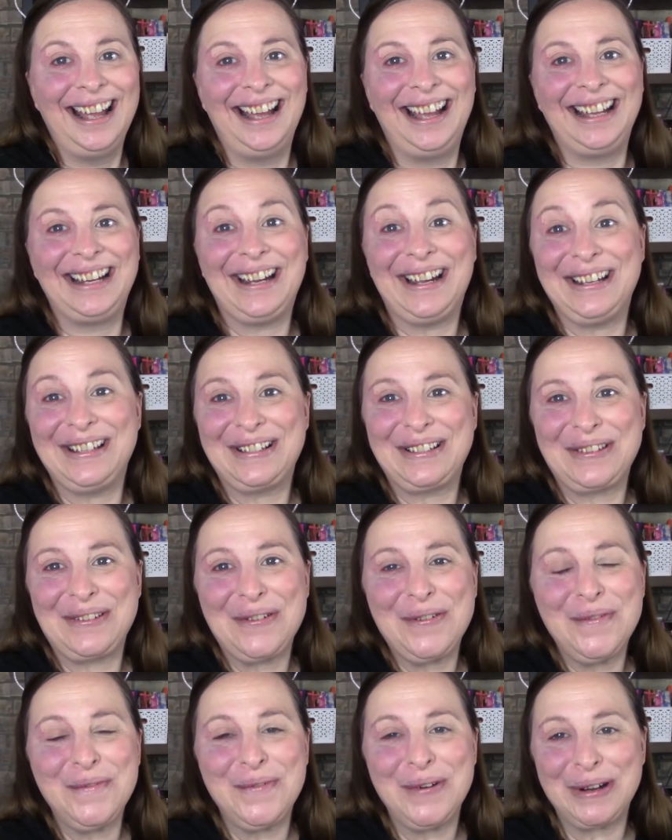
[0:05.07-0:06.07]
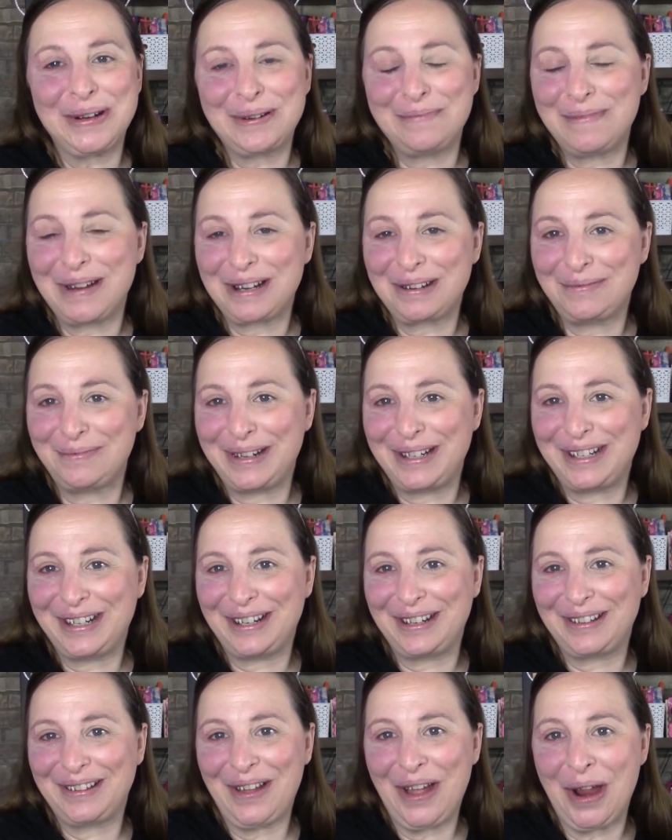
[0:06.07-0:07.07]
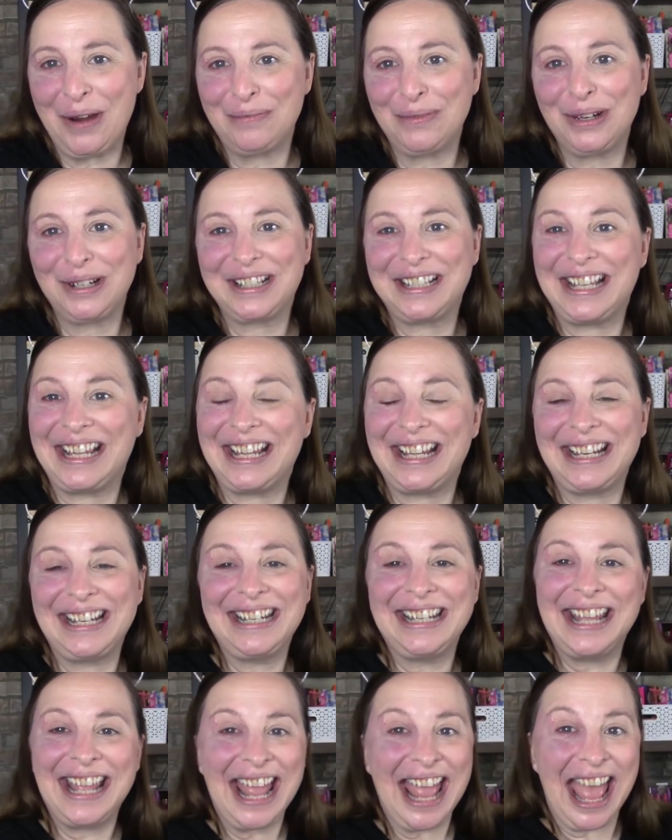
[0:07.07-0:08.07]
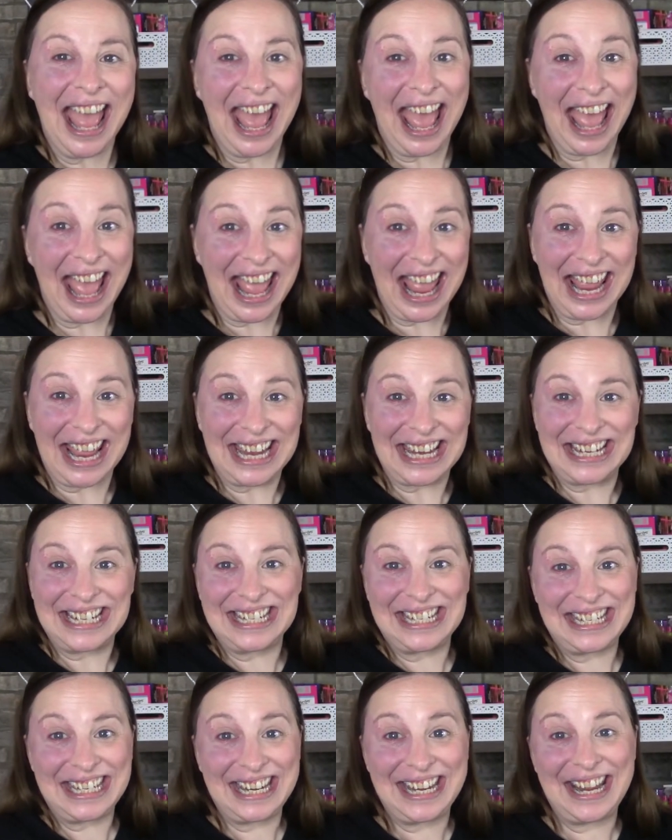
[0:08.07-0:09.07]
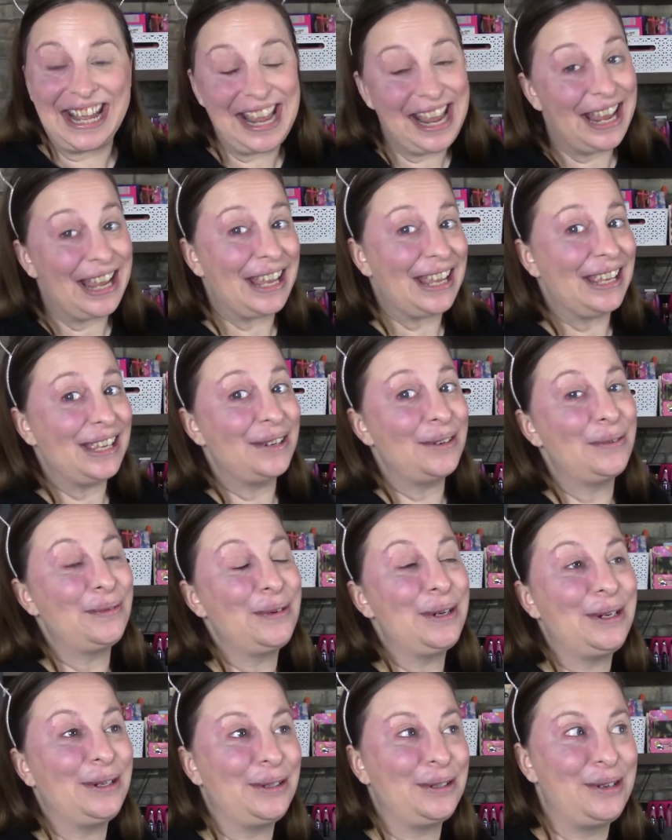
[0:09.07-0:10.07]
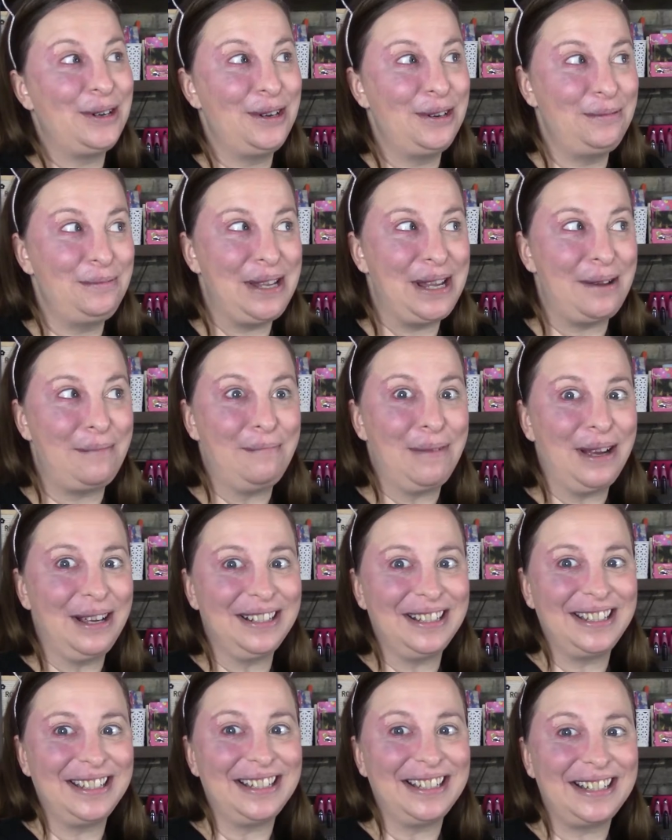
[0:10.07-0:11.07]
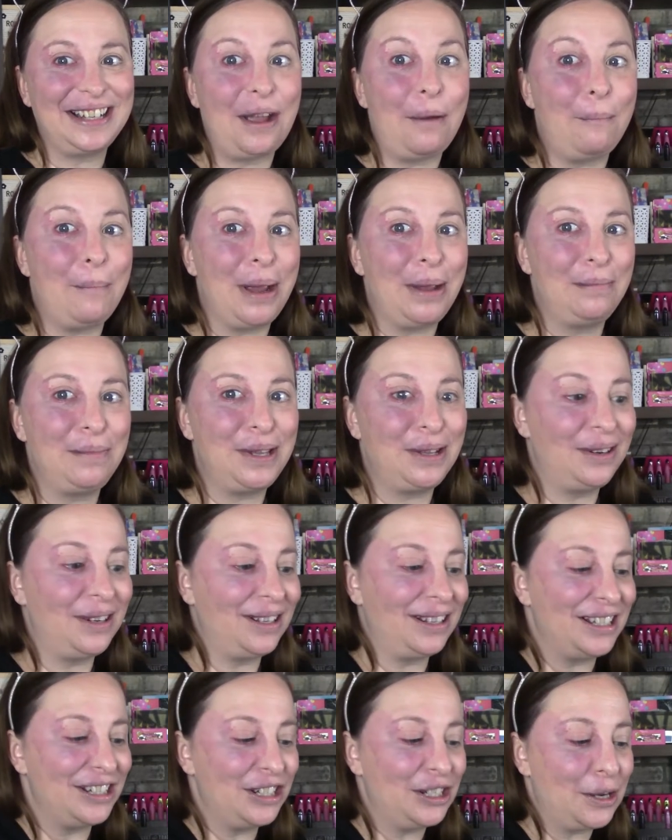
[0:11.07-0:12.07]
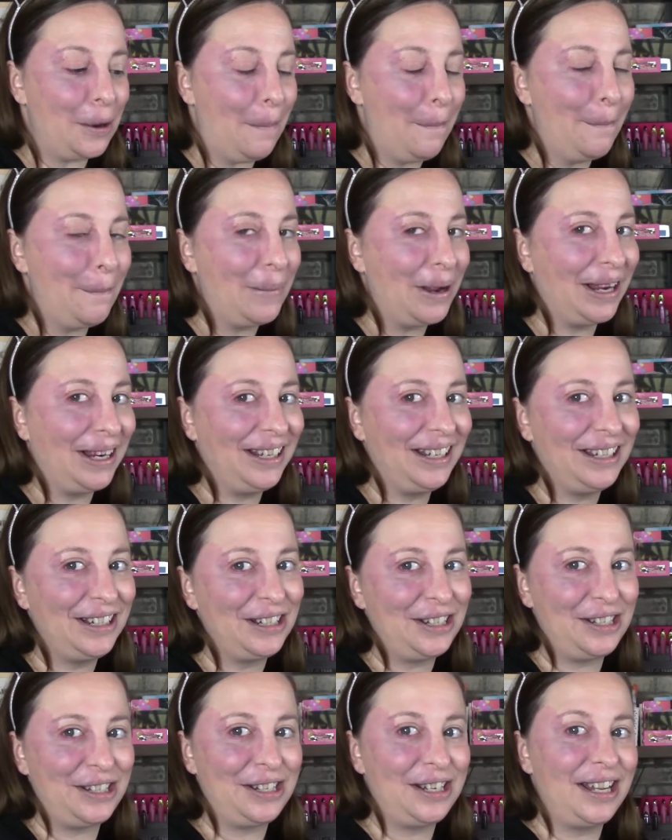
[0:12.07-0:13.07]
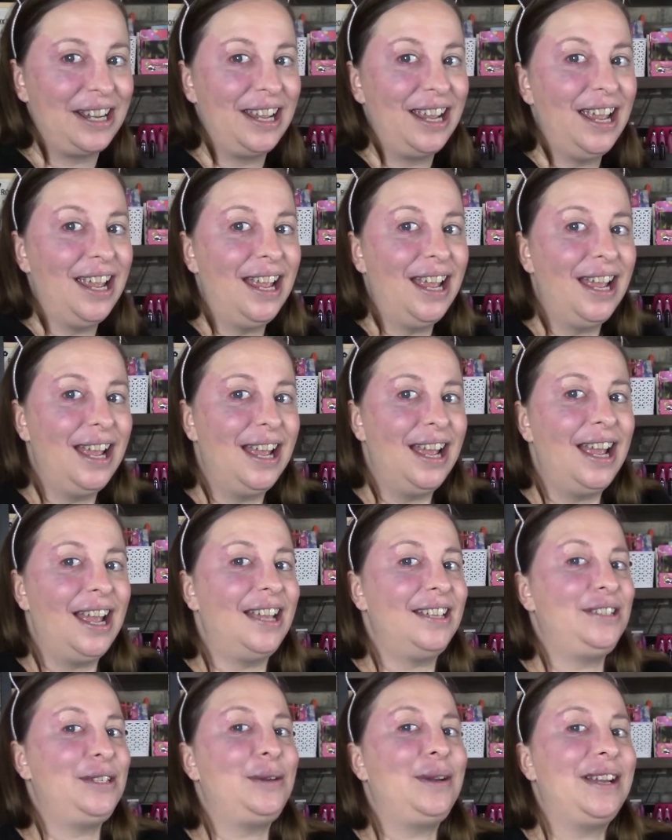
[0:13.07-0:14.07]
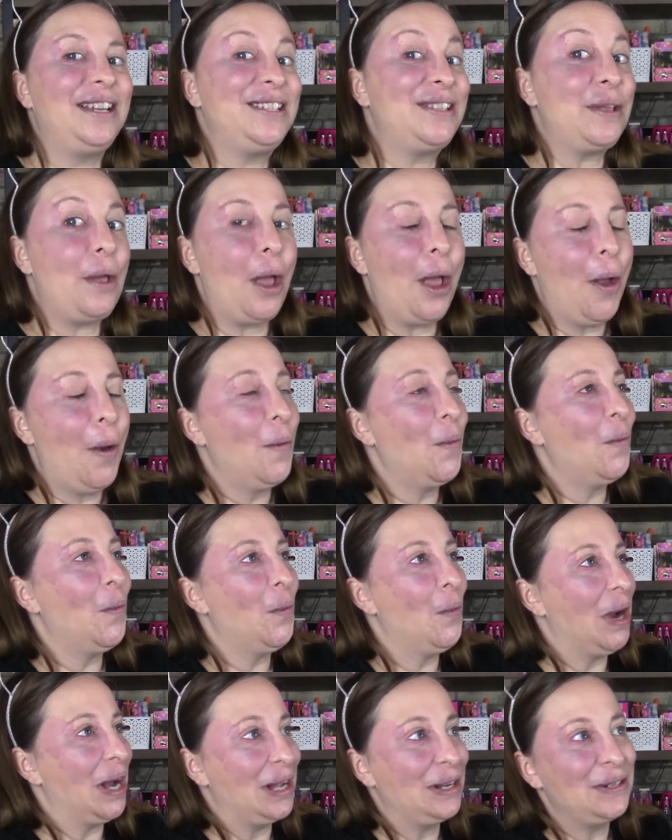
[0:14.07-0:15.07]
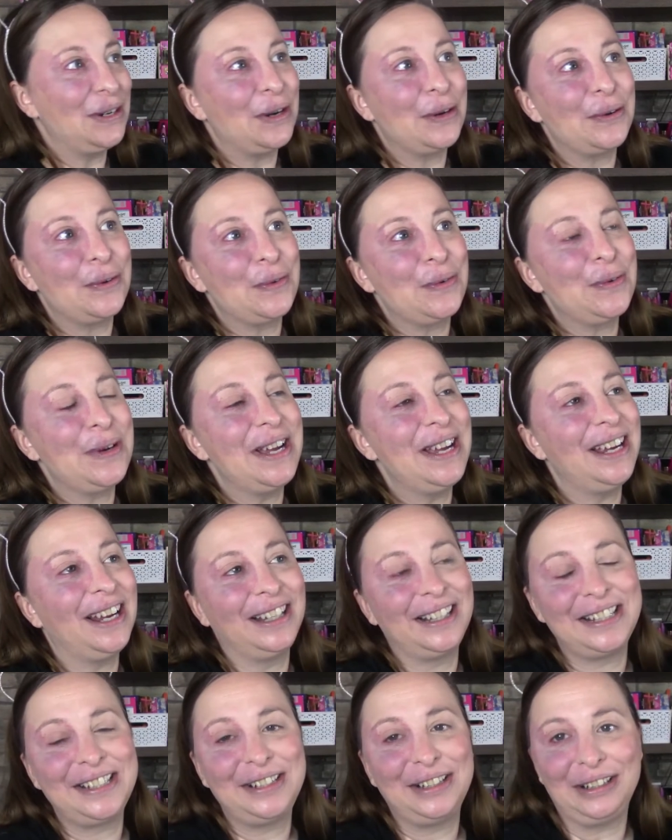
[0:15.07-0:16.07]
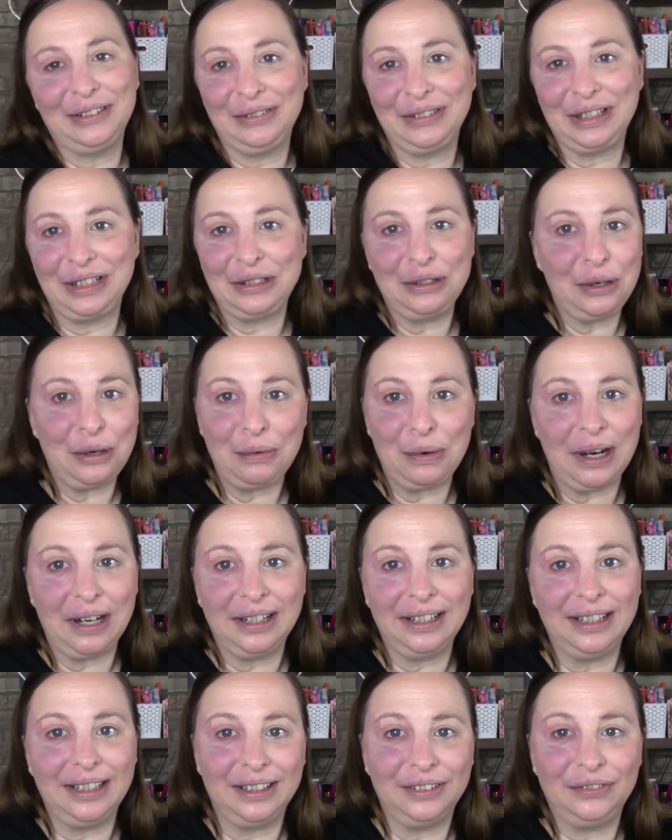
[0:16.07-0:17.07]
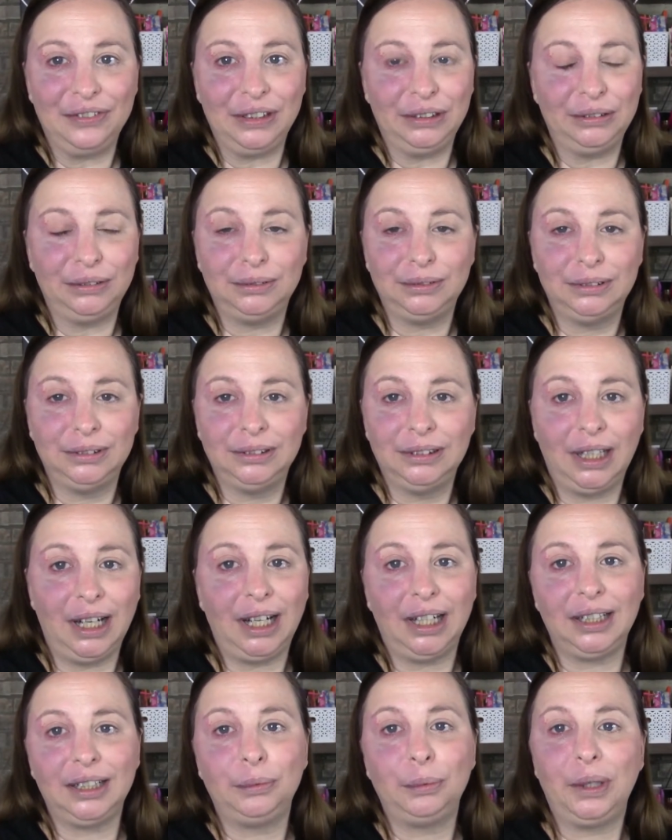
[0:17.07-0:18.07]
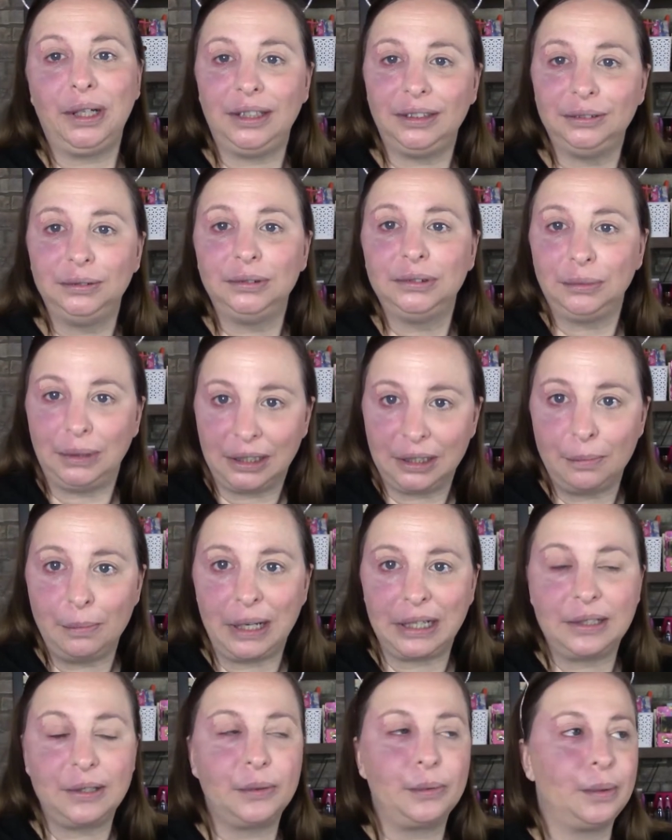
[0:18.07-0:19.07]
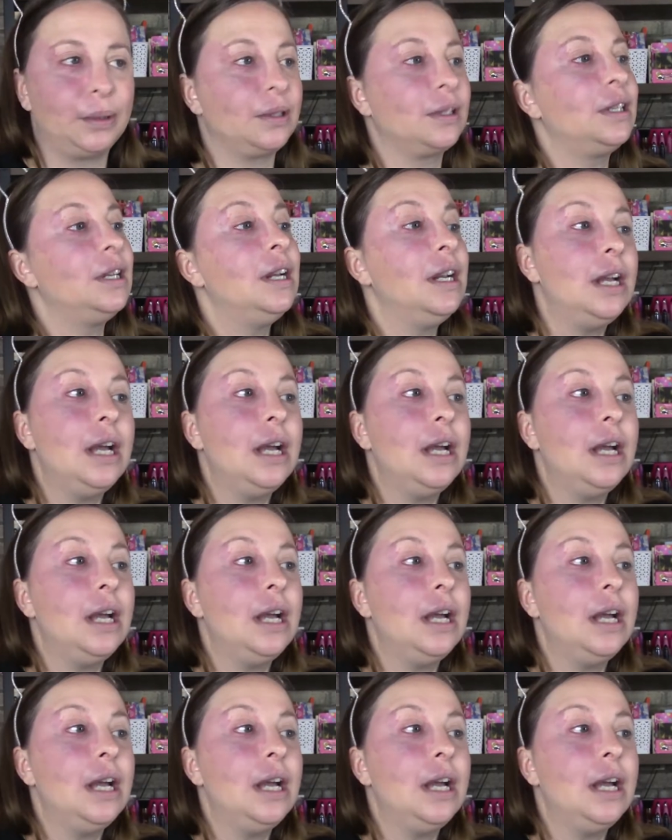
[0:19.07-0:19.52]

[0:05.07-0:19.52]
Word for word: Hi guys, welcome back to my channel. I'm Roxanne, and today we are going to be unboxing my Beautylish package. As you guys well know, unless you're living under a rock, and if you are, well, welcome back to the world.